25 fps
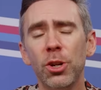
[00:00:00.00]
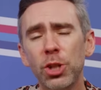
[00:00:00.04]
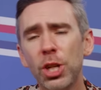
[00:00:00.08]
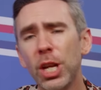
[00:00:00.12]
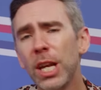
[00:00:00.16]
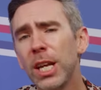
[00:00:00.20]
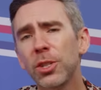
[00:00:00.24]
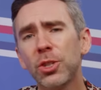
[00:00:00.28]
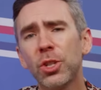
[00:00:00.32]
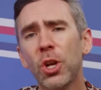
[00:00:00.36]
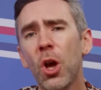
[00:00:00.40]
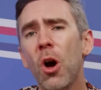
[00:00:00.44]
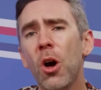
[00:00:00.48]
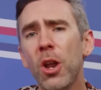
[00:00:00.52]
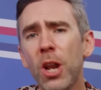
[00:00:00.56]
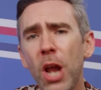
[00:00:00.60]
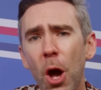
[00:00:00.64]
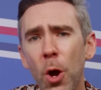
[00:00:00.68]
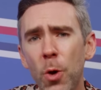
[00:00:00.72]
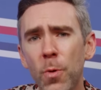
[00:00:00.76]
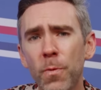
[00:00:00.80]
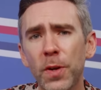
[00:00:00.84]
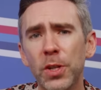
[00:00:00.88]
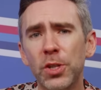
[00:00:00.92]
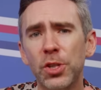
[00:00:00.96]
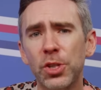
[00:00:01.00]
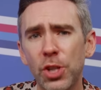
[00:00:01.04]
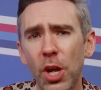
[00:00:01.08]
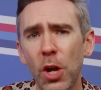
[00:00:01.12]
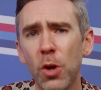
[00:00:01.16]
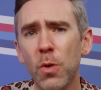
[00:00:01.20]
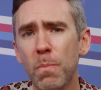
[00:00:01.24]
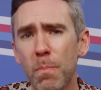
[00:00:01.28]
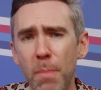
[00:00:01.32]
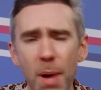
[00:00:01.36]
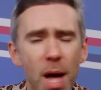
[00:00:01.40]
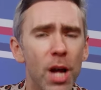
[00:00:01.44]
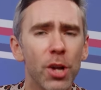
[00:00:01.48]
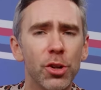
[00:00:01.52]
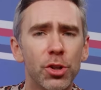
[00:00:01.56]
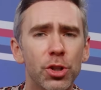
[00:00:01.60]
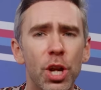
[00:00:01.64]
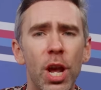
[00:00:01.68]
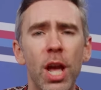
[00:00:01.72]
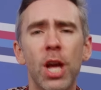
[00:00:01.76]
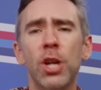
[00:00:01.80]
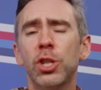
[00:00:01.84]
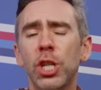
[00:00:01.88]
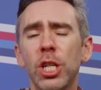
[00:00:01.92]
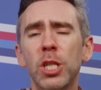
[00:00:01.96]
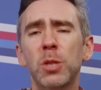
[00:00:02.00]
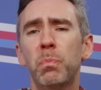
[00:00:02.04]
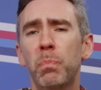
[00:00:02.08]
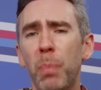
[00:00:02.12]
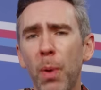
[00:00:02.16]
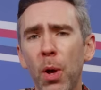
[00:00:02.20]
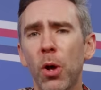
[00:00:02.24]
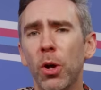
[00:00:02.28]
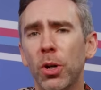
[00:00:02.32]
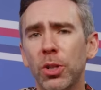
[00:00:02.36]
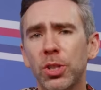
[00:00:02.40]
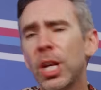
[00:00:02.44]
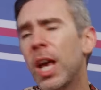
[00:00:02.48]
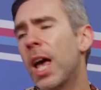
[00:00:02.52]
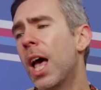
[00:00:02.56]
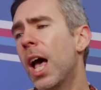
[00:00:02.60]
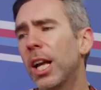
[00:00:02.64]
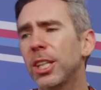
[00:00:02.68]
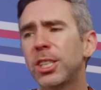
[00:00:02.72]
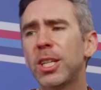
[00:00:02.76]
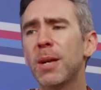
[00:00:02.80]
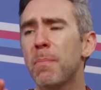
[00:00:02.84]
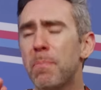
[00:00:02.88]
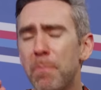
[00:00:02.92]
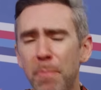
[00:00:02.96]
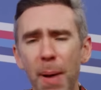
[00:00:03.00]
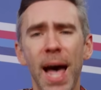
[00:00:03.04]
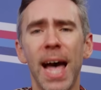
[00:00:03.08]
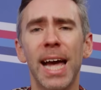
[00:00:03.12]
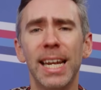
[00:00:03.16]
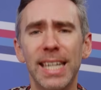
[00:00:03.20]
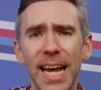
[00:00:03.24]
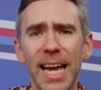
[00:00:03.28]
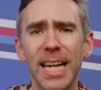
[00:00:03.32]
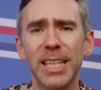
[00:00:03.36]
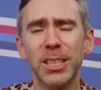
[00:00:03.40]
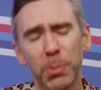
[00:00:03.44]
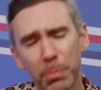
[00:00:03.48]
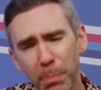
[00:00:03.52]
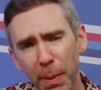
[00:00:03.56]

She has gotten over so much, she's booked as a badass